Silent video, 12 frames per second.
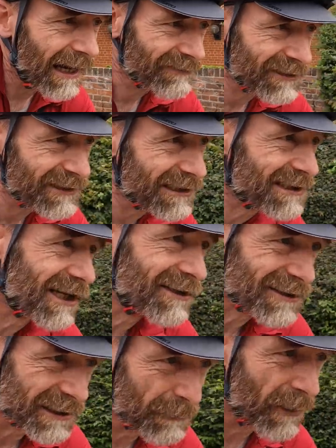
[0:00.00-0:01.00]
after the
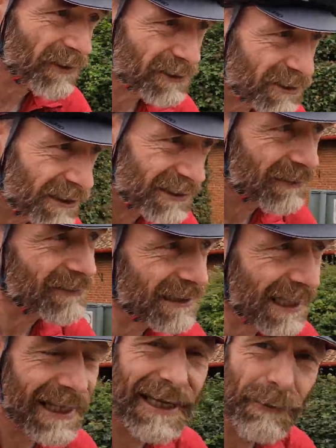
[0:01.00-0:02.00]
dissolution of the monasteries,
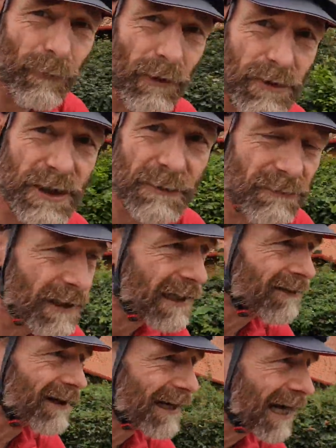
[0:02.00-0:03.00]
obviously that hit Walshingham
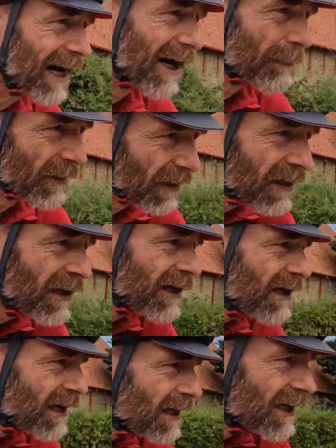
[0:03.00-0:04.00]
really, really hard. But
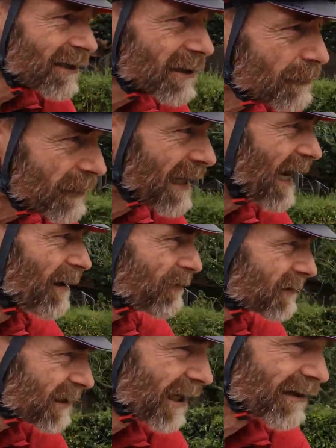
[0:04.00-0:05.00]
just be
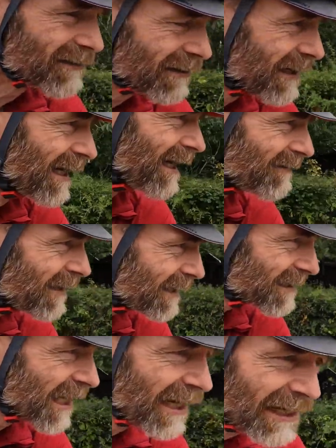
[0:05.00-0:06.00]
careful as you go through here. I
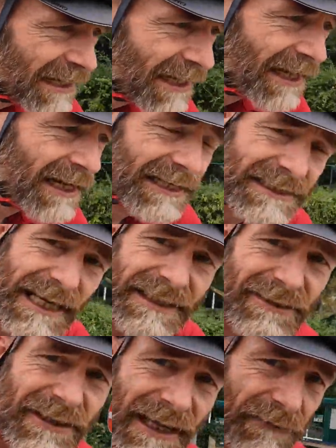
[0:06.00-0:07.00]
mean, it's
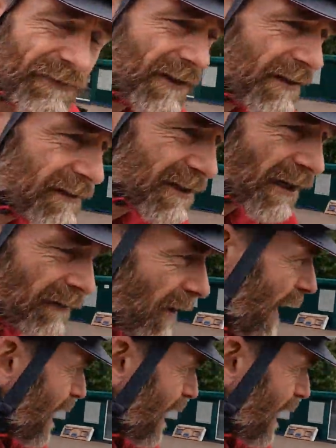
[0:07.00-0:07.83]
later in the afternoon, so